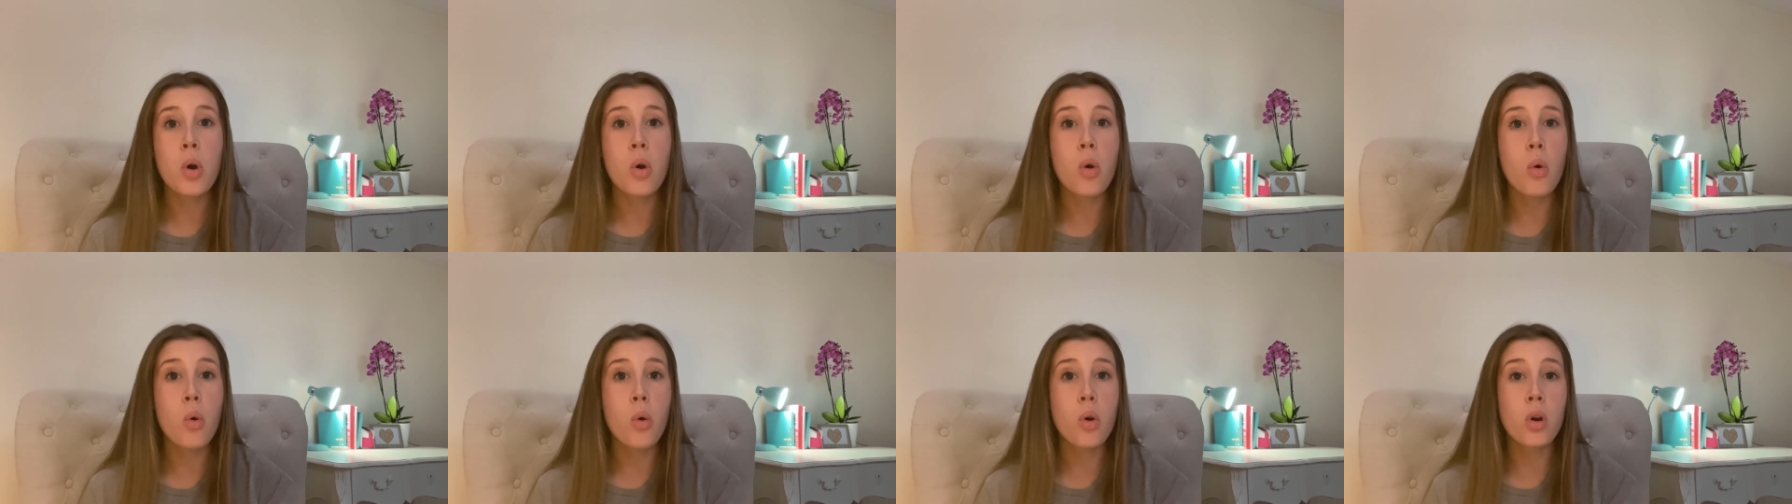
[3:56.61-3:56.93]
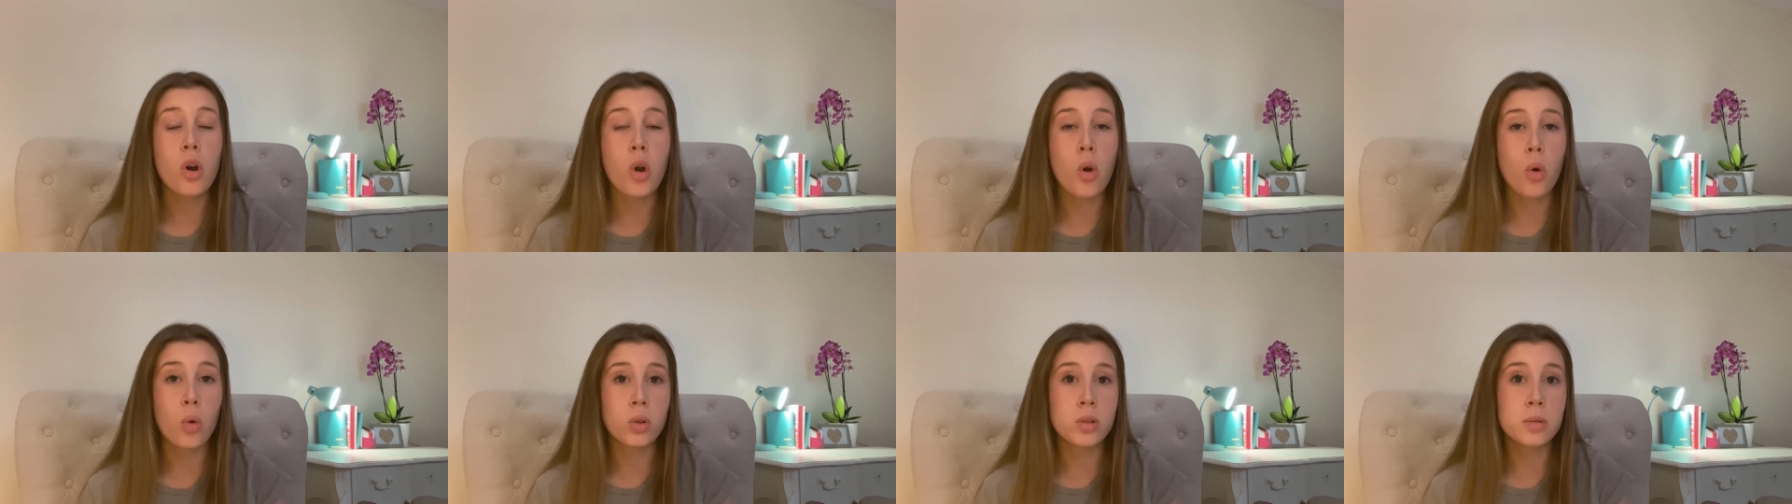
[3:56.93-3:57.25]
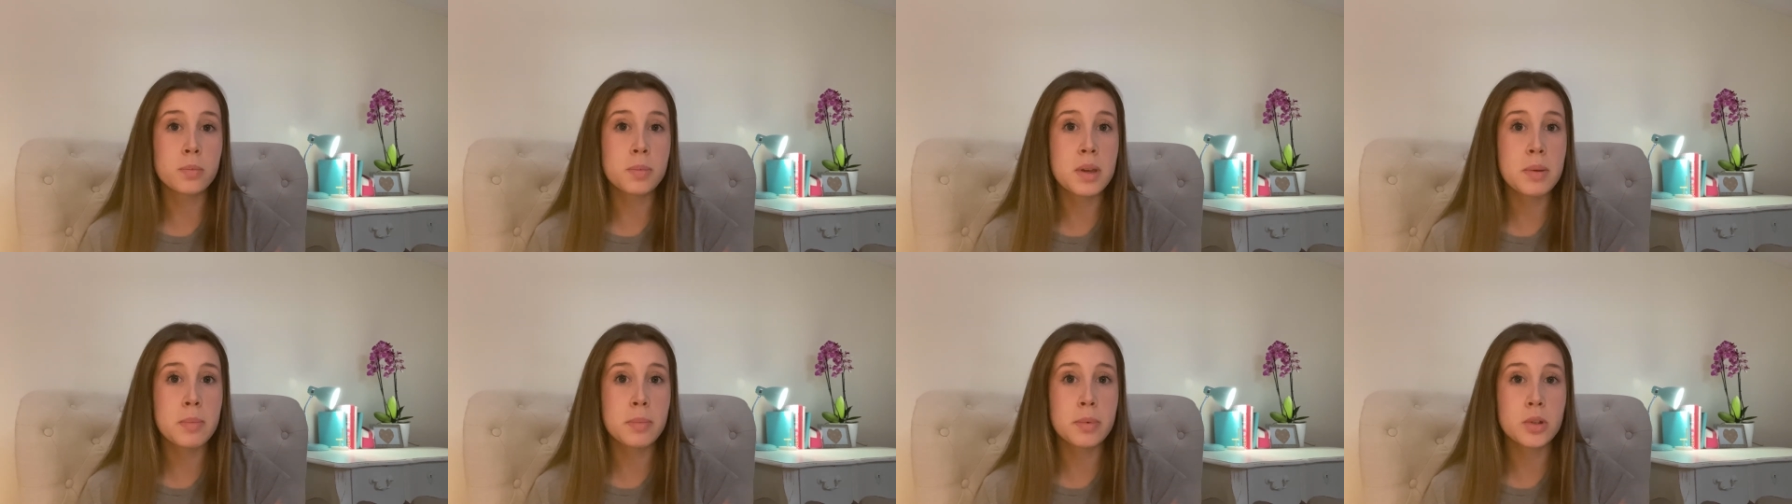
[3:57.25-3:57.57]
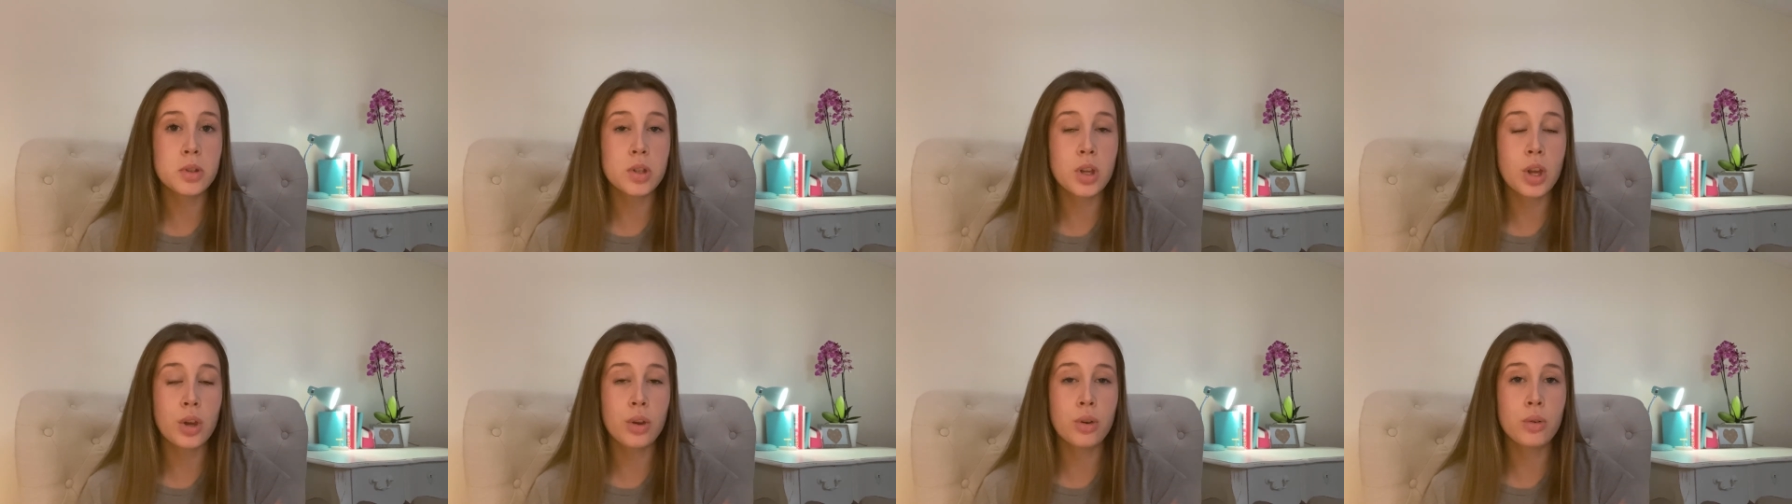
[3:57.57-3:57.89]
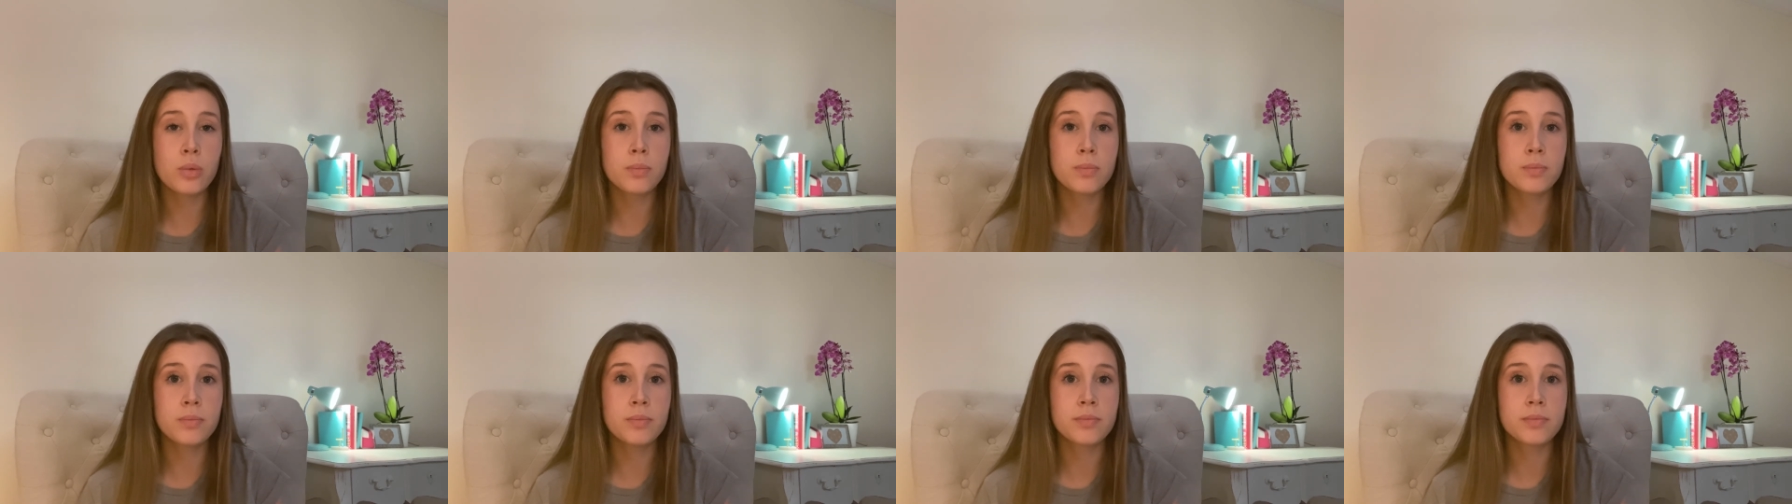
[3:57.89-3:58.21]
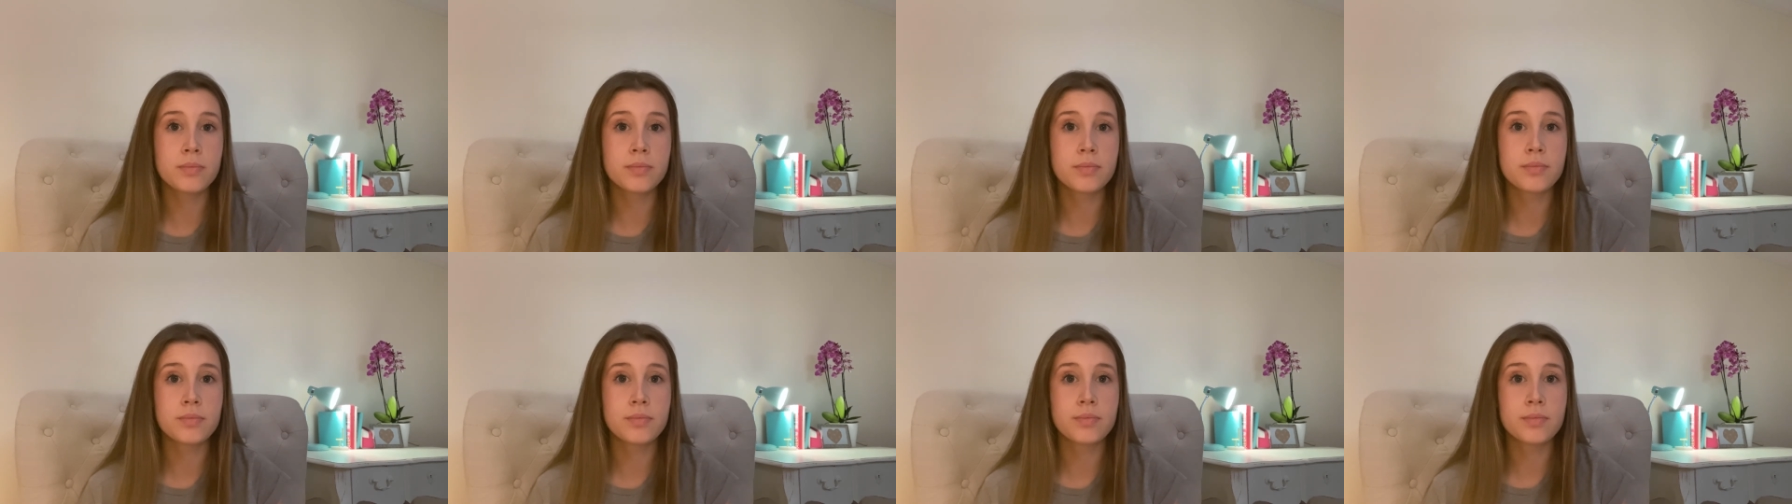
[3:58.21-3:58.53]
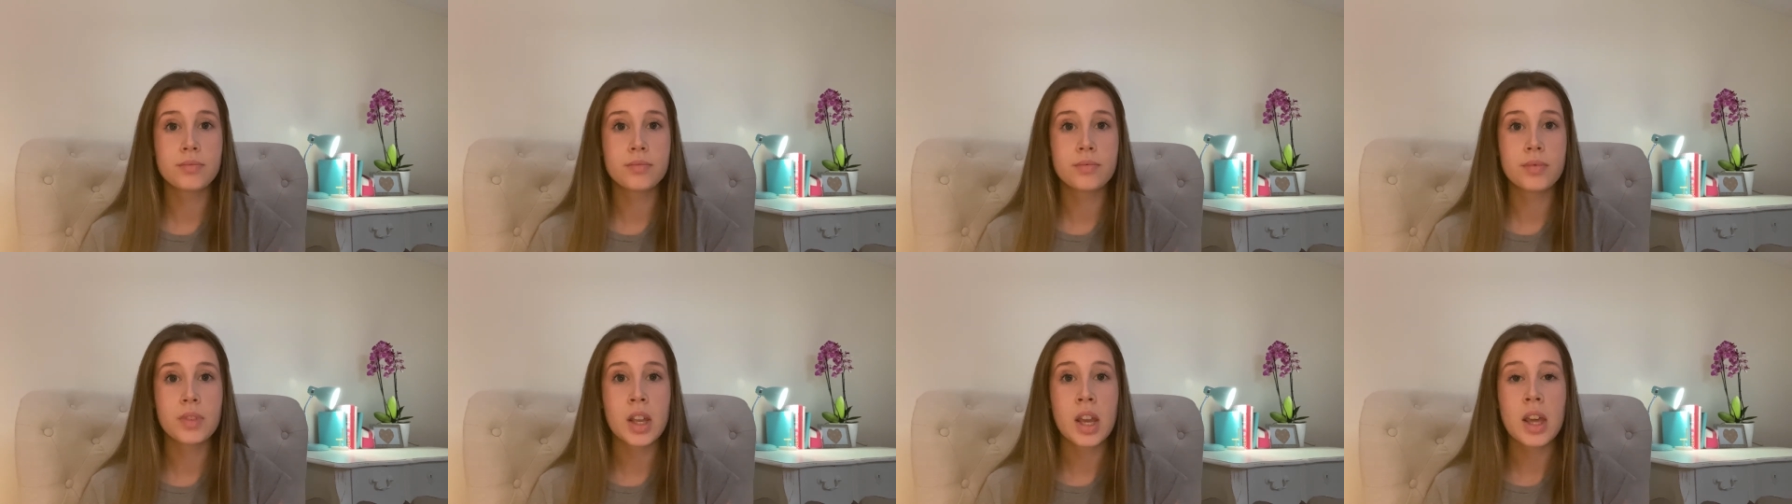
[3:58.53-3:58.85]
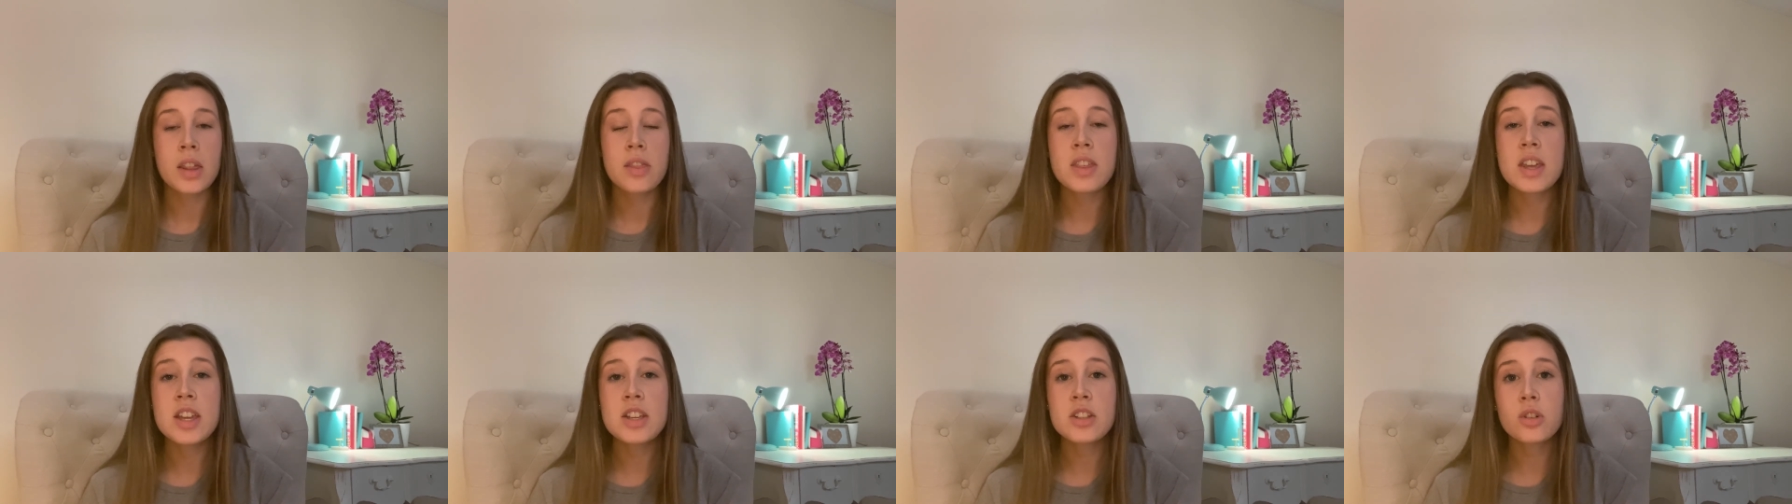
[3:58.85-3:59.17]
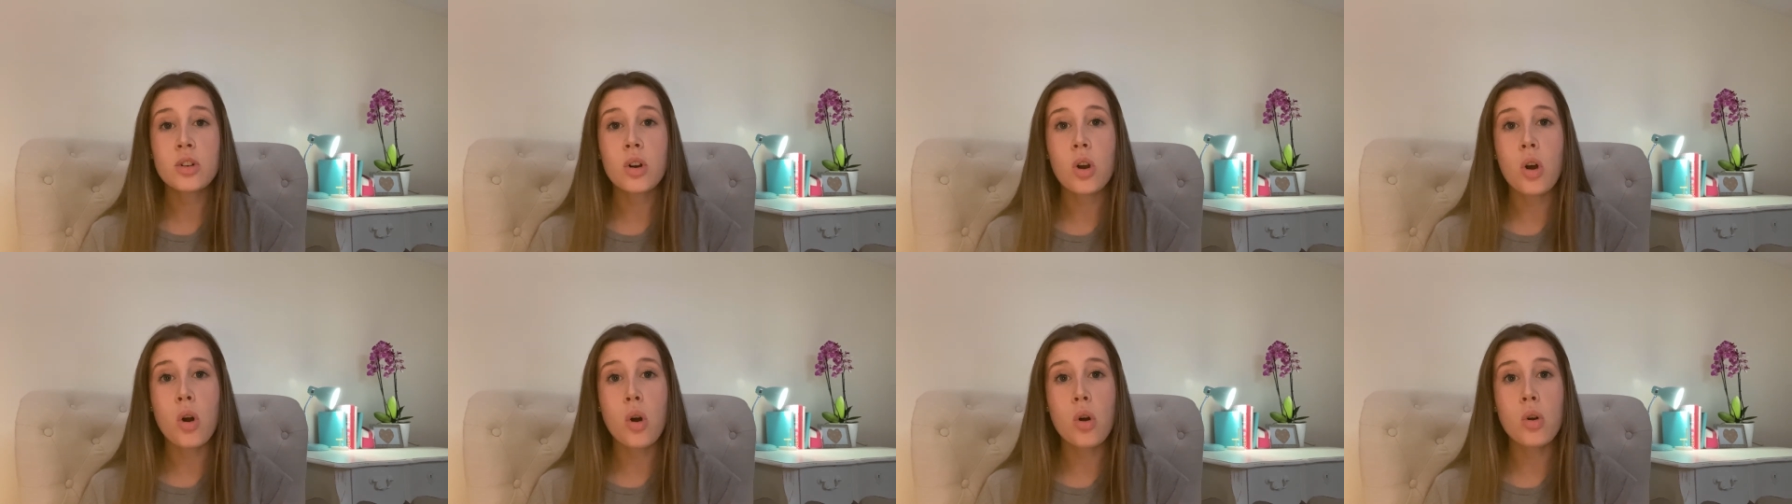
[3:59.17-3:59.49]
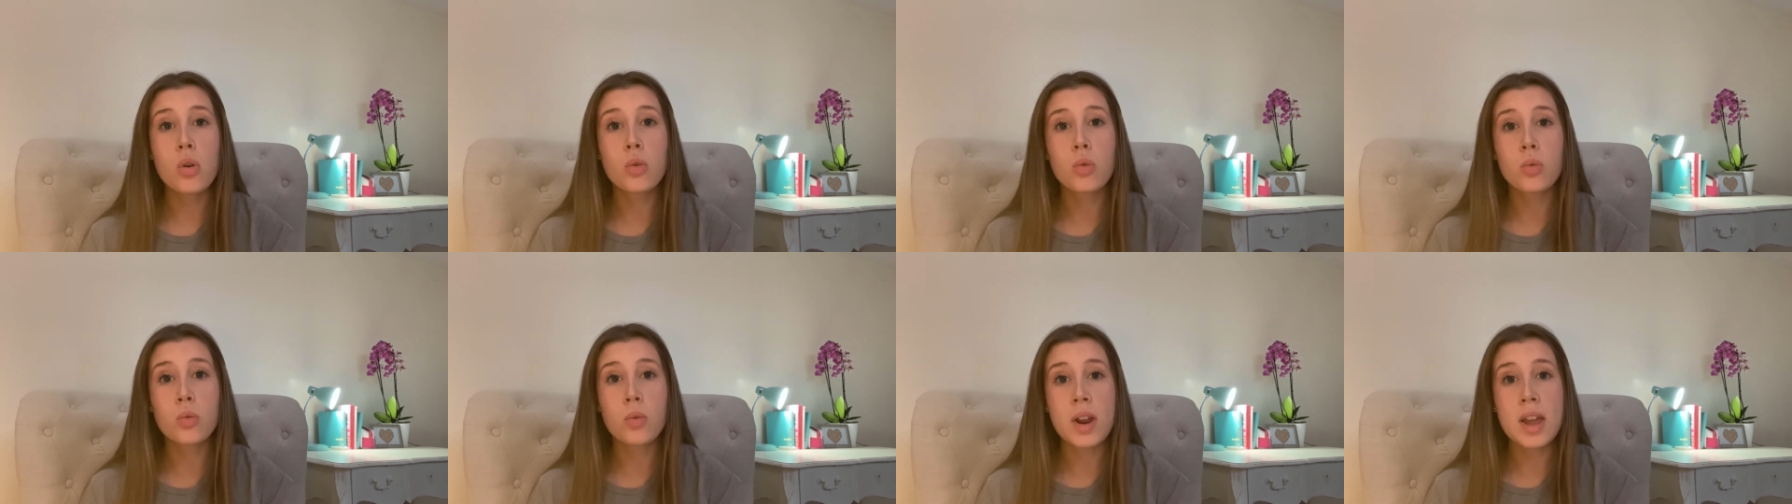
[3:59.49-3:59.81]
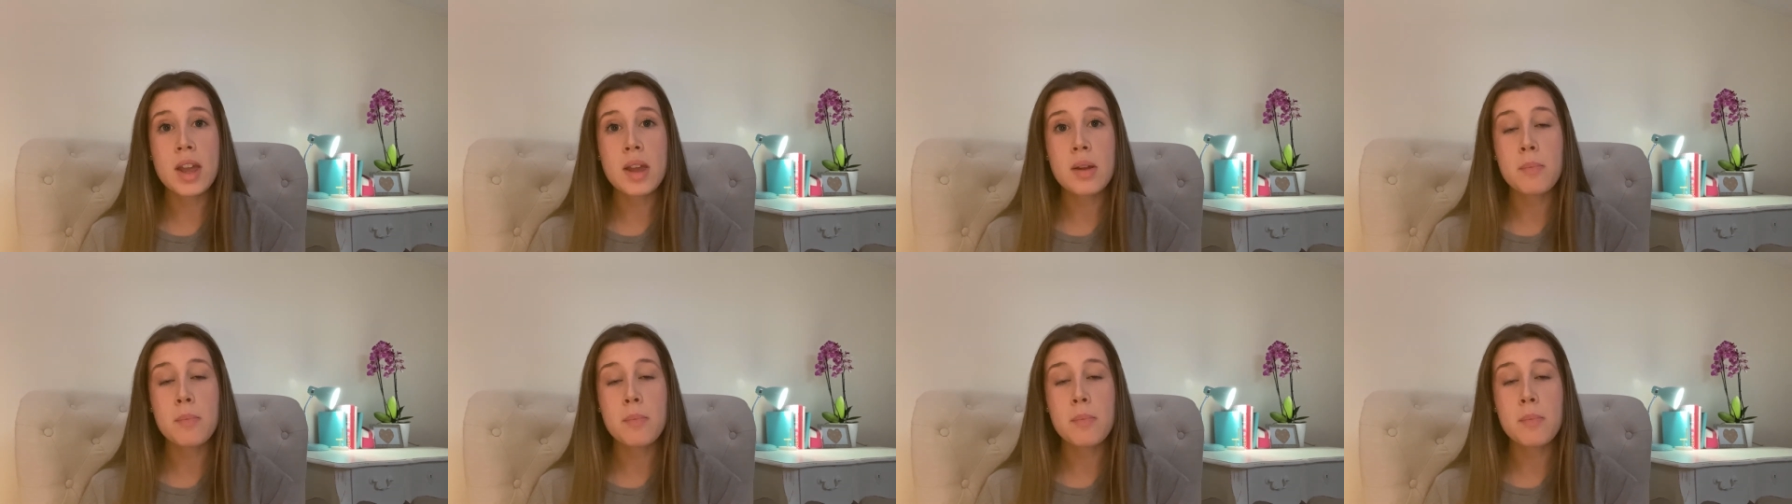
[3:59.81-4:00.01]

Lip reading: or old people's home. These are all great